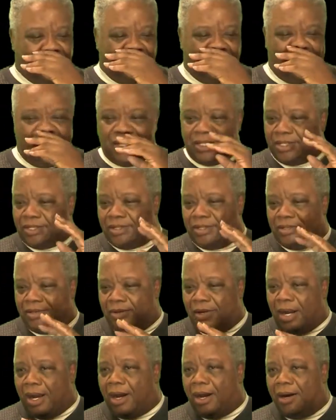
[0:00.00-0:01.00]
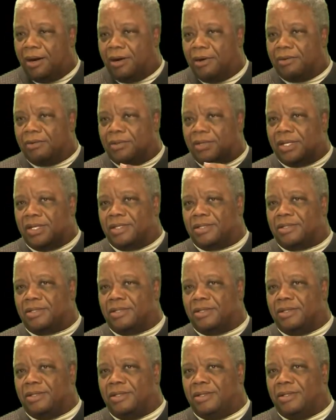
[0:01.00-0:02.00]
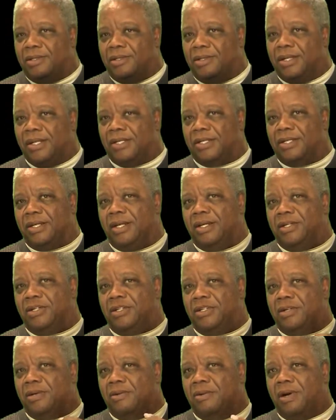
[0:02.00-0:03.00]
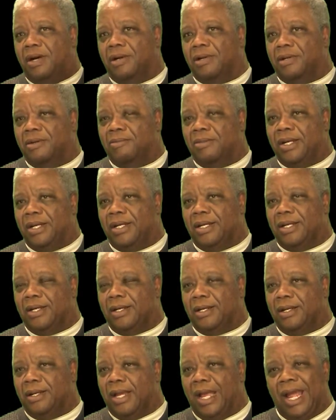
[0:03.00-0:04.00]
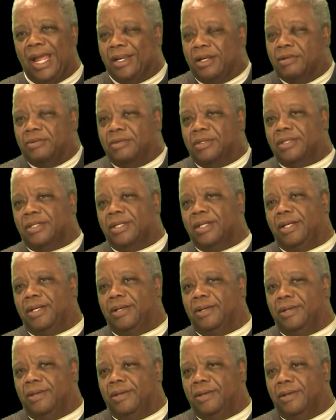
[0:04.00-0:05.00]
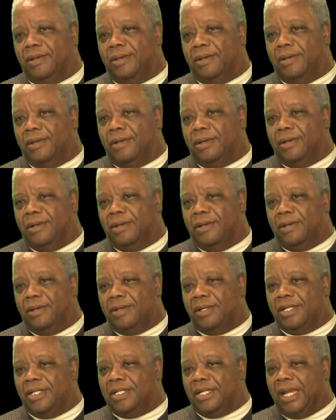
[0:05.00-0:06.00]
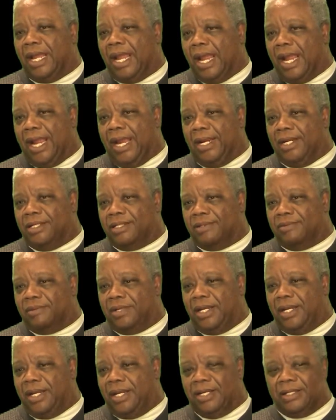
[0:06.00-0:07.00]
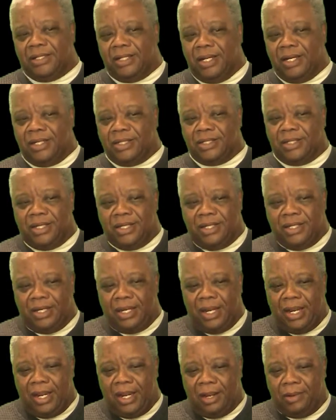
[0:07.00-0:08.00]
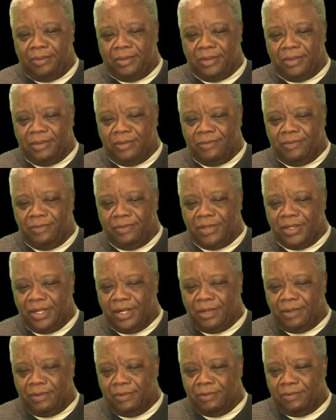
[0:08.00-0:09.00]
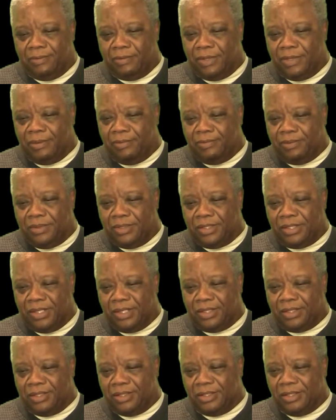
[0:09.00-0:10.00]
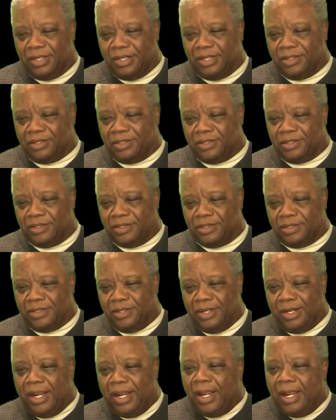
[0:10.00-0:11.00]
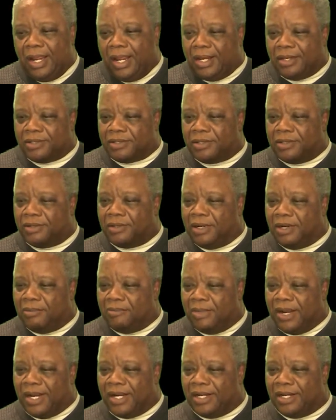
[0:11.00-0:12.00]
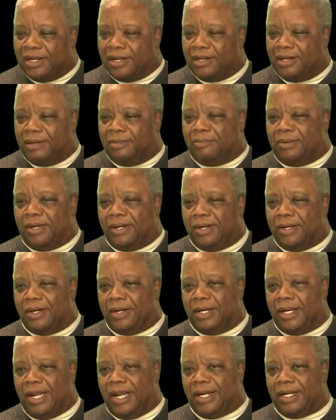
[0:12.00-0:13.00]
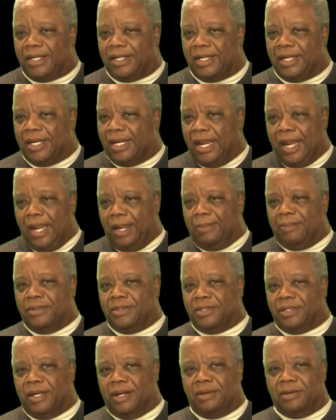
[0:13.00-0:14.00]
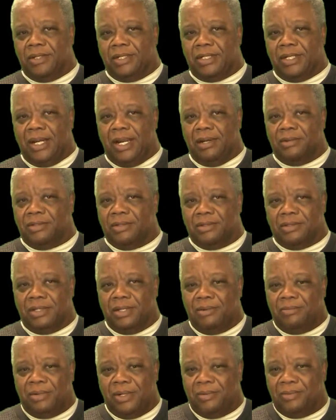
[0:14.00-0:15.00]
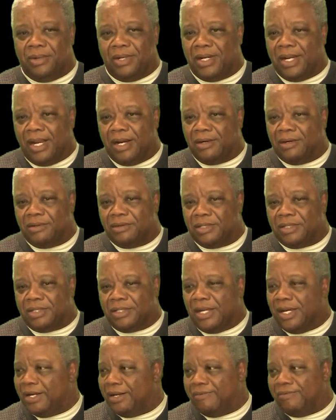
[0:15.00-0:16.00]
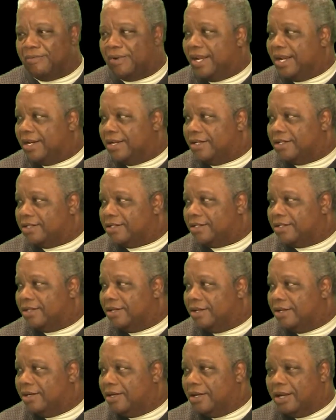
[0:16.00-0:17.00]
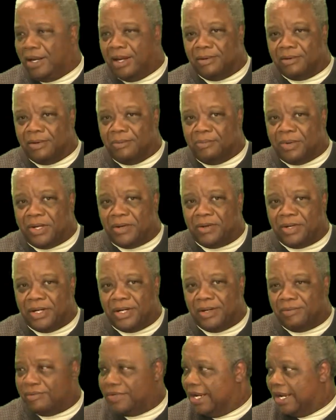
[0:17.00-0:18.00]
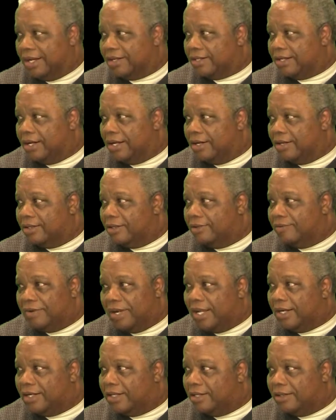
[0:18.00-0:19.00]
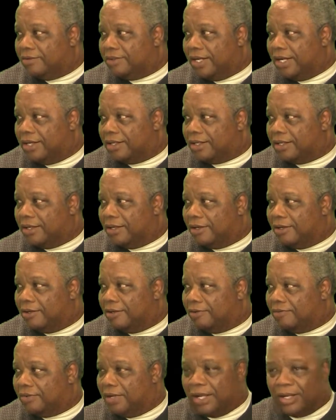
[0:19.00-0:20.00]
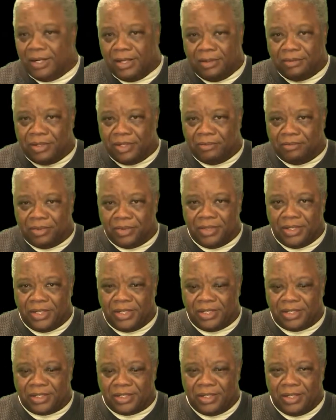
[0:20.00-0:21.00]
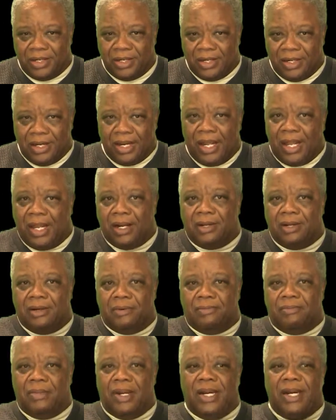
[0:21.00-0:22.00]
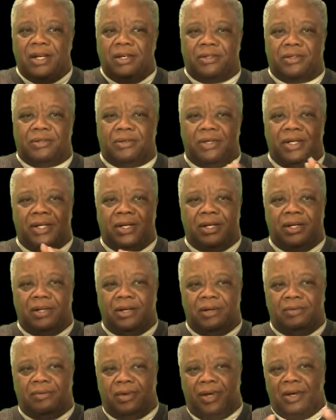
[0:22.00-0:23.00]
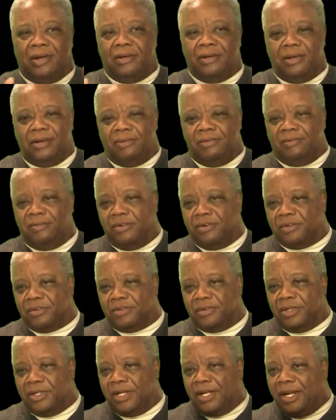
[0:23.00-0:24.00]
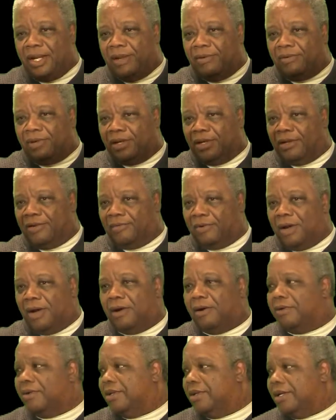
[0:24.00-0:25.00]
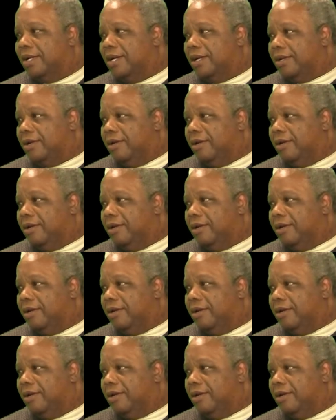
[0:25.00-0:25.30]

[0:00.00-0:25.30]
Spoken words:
And so all this that they show on the media, I don't see. These gangs of kids, like I said, it happened for that one particular instance. And so they're making it appear like it happens all the time. So some people are not going to take advantage of the beauty of downtown Louisville. I love downtown Louisville. I love that bridge. I love Main Street. I love all that 4th Street Live. I love all of that.